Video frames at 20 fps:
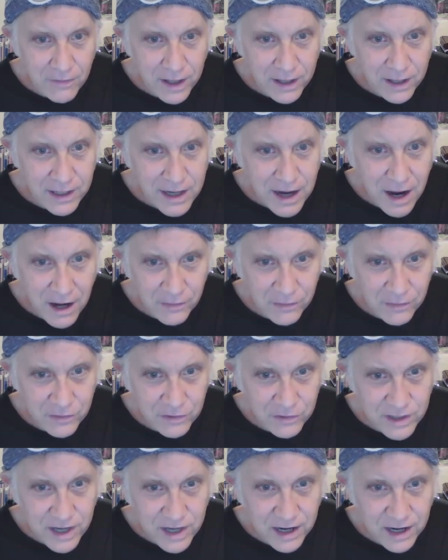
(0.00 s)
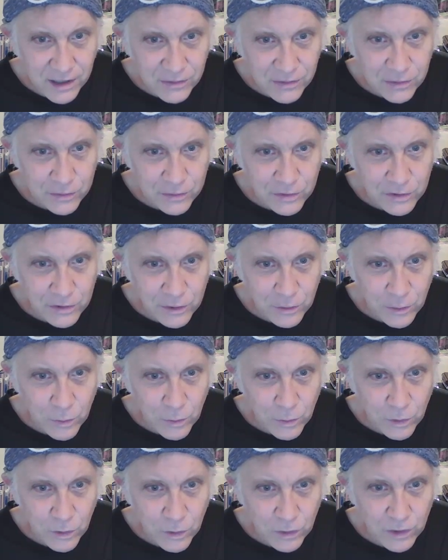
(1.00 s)
have any kind of scandal
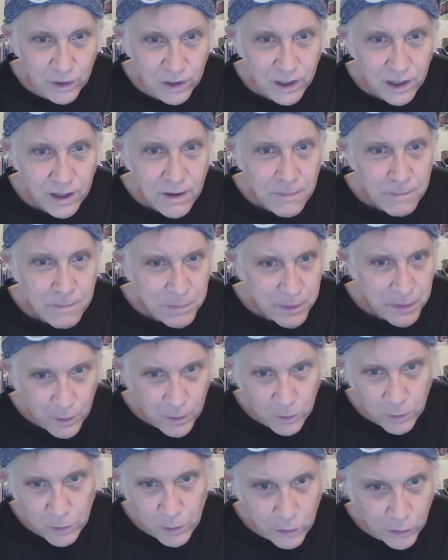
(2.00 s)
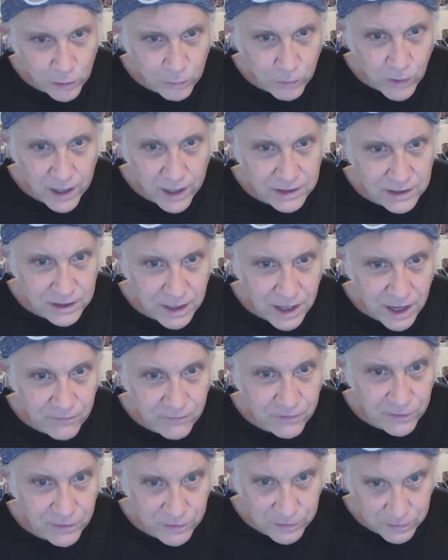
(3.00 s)
to your world, your right
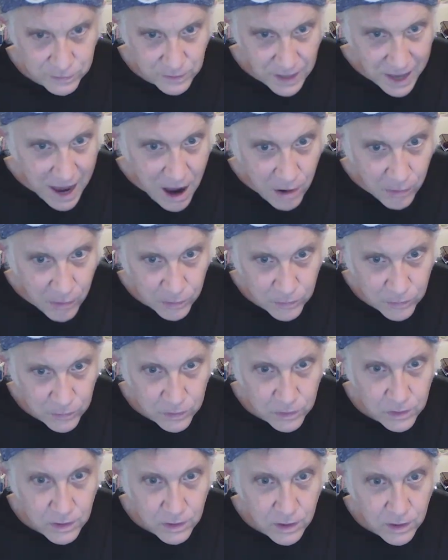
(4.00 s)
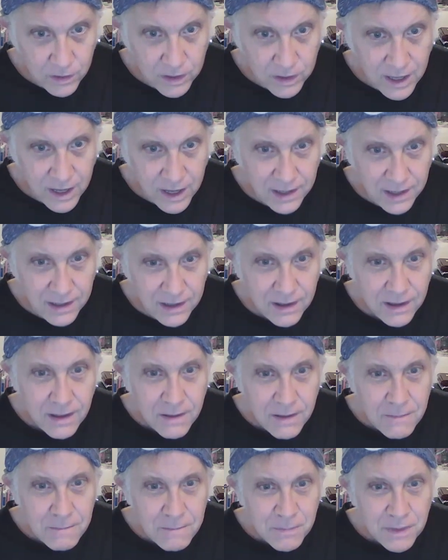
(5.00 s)
to life is out,
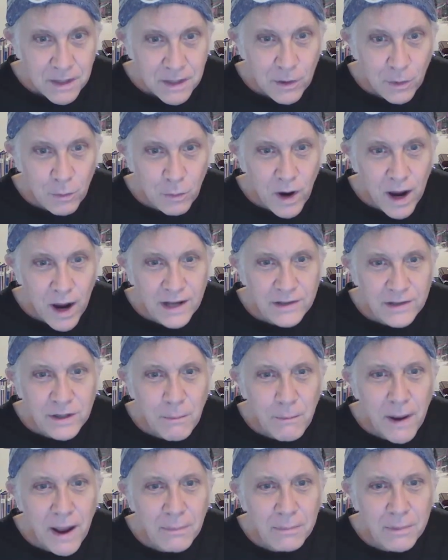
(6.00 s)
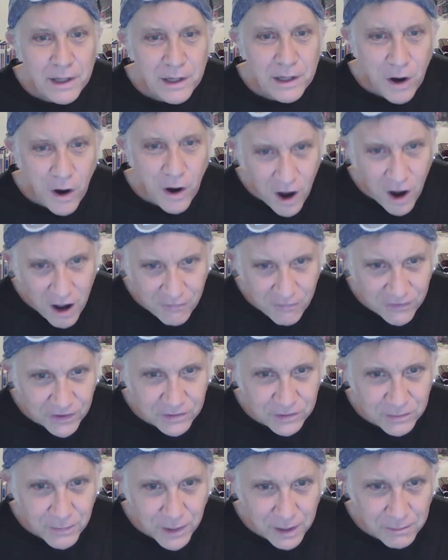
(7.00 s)
okay? Your right to public
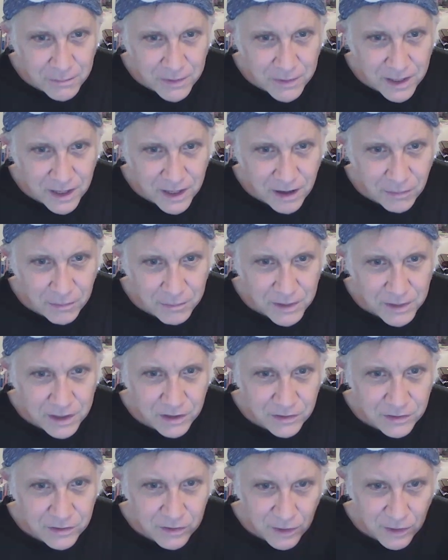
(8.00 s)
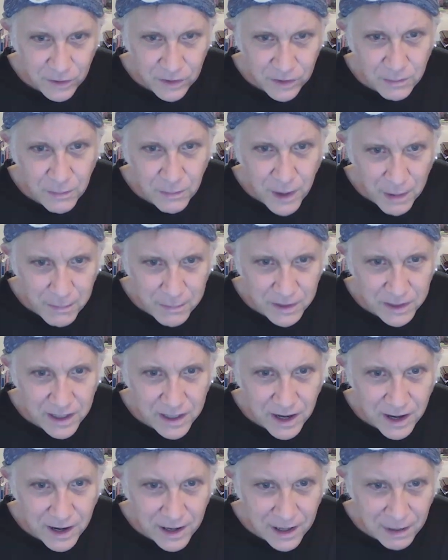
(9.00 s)
office might be out because you're in the
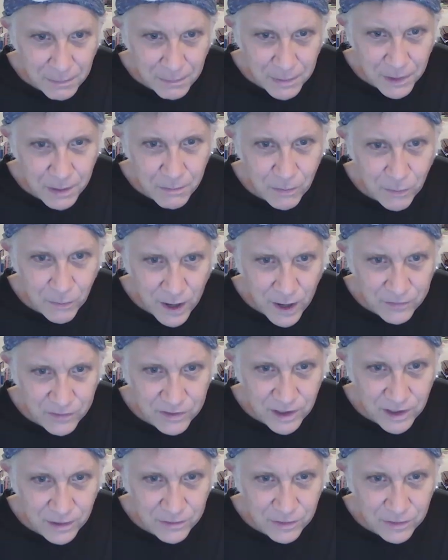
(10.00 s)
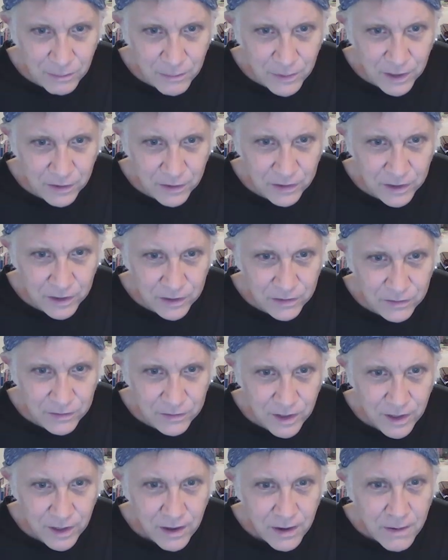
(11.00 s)
public eye and people have
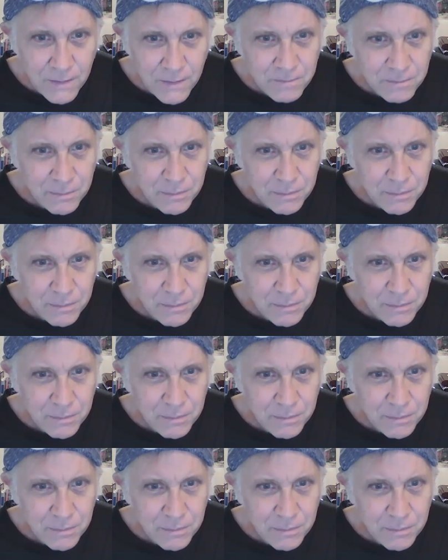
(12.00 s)
sensibilities.